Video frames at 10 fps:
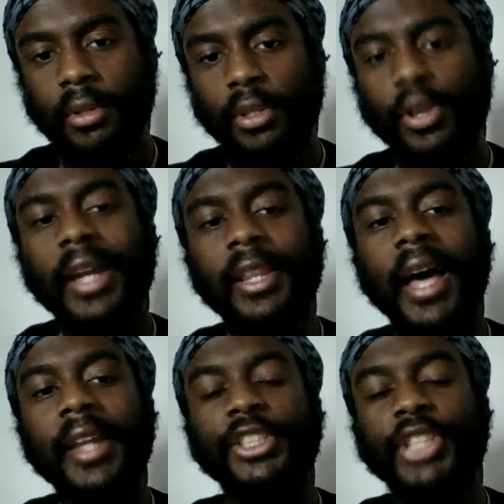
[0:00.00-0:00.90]
You got a
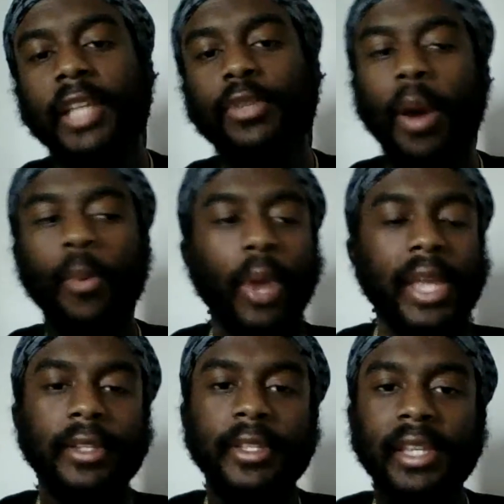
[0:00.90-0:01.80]
lot of jakes where I'm
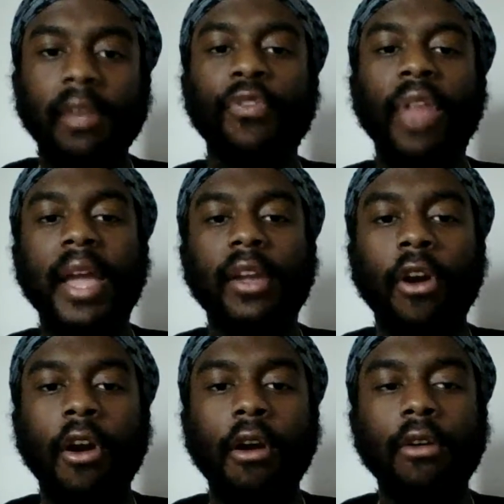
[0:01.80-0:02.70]
waiting to see the flying
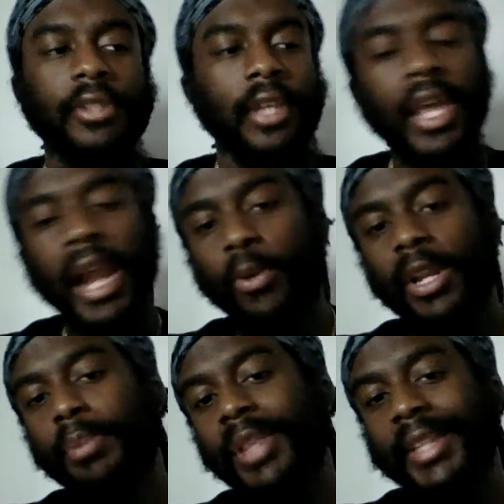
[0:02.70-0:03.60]
cars. I want to
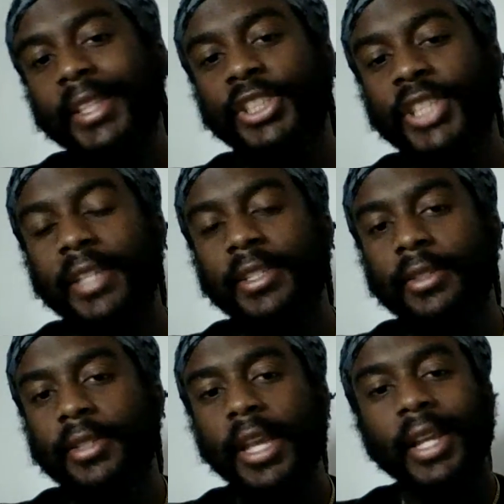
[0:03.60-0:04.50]
be like the
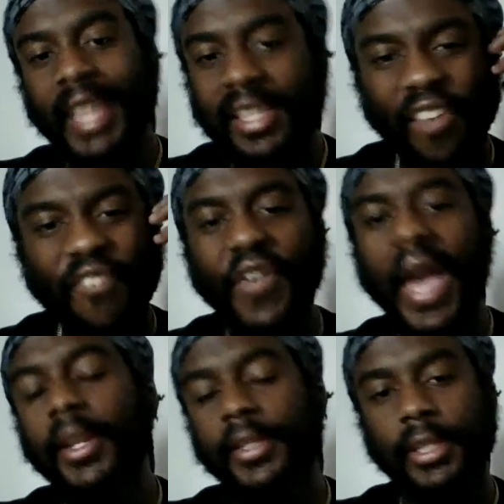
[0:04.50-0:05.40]
Jetsons. That's a
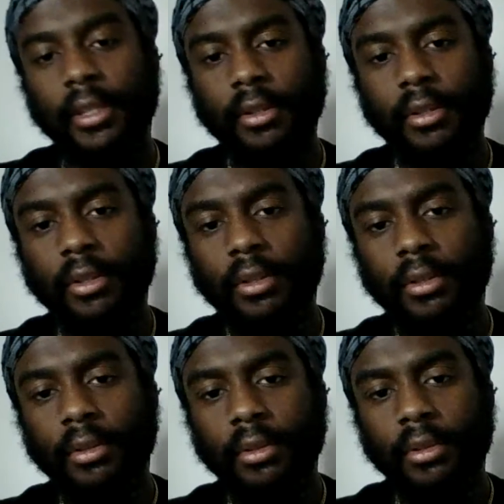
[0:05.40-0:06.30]
fantasy.
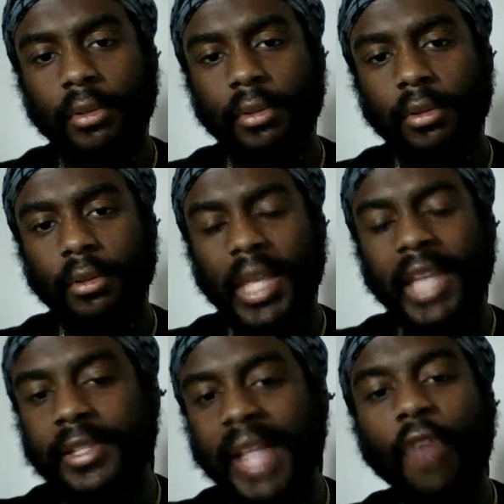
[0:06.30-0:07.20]

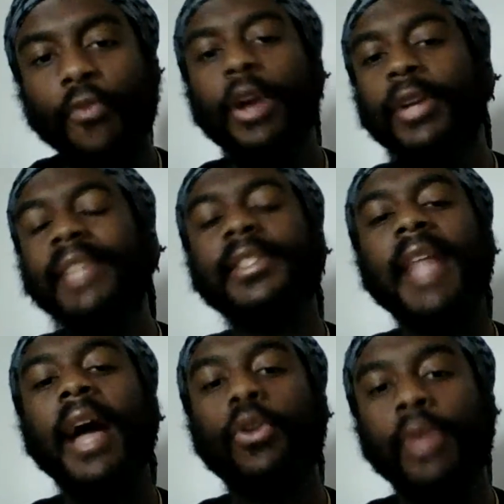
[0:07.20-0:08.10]
That's not real. That's
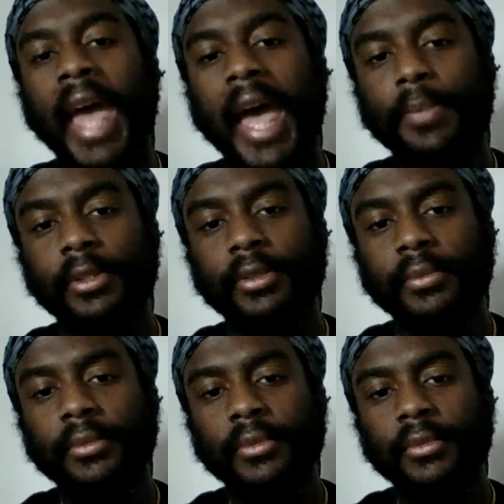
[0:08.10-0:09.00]
not going to happen.
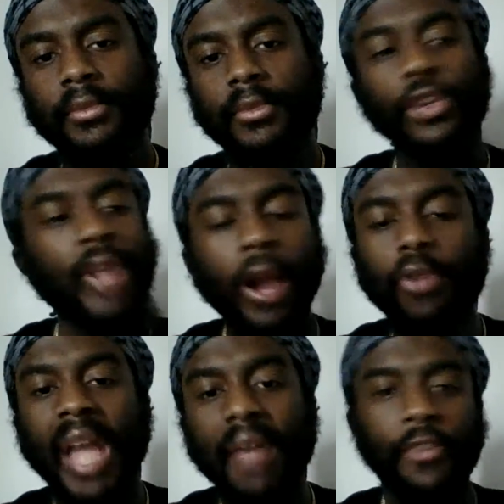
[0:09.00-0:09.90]
You're not
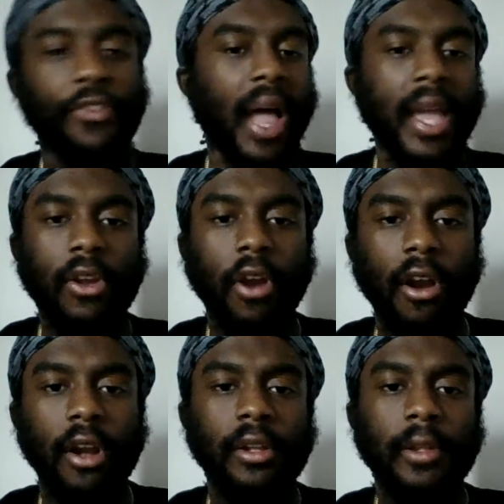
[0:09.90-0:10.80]
going to have a flying
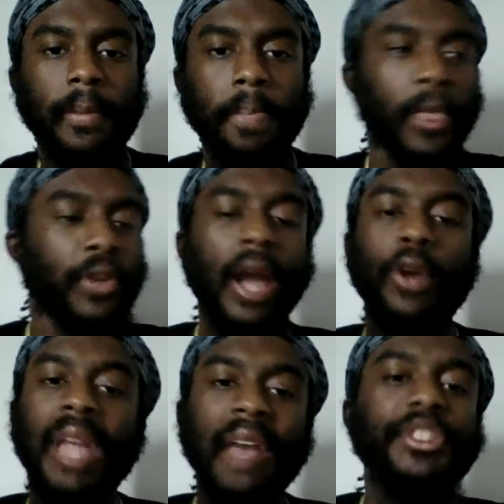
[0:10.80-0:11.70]
car. You're not
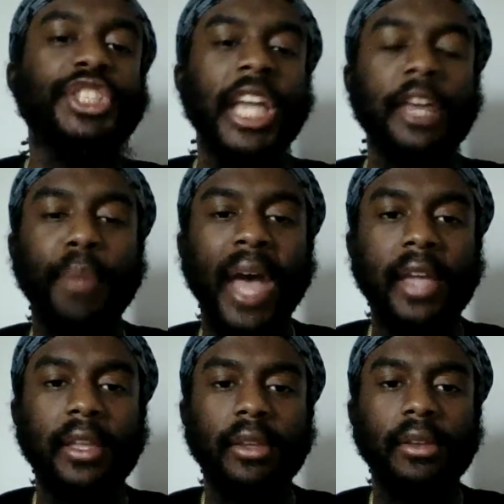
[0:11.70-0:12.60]
going to have a
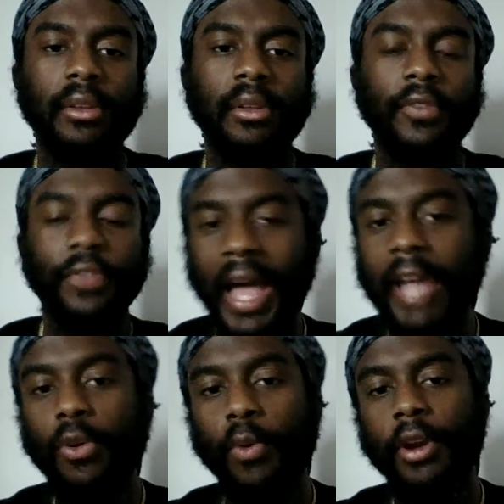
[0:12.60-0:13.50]
jetpack flying
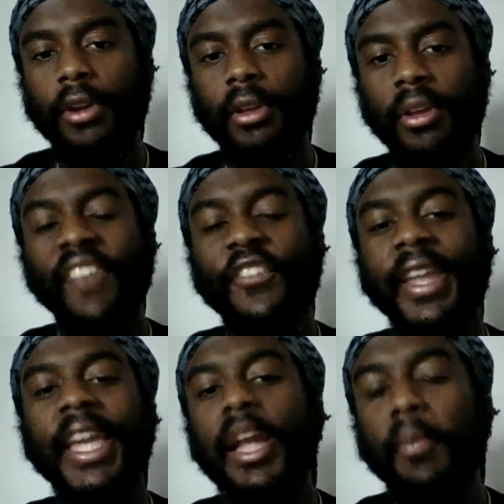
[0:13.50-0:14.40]
to work.
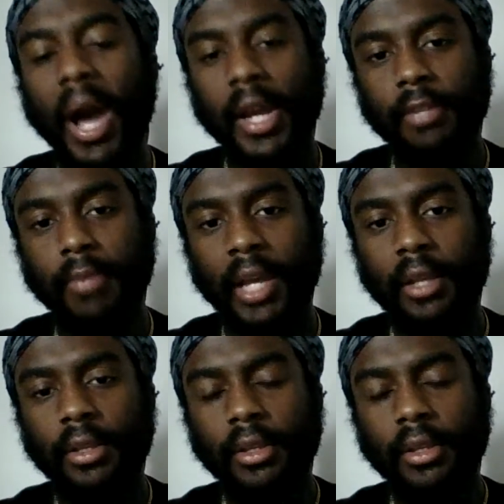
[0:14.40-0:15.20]
Forget about it, man.